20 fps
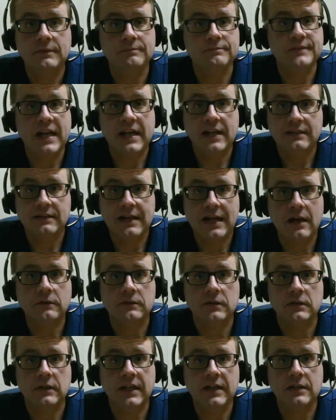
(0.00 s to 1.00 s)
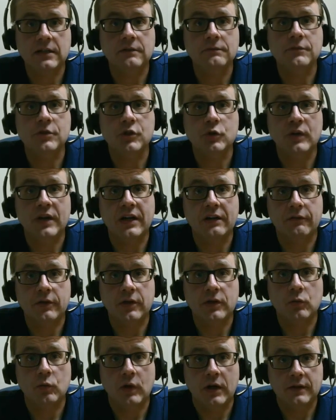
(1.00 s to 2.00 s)
take it down, delete it, do whatever you
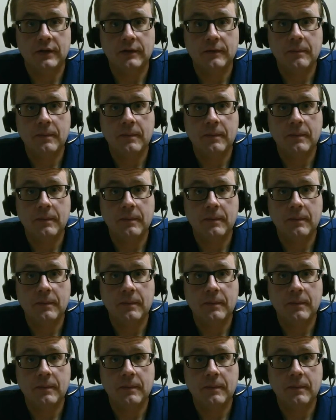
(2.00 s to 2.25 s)
want.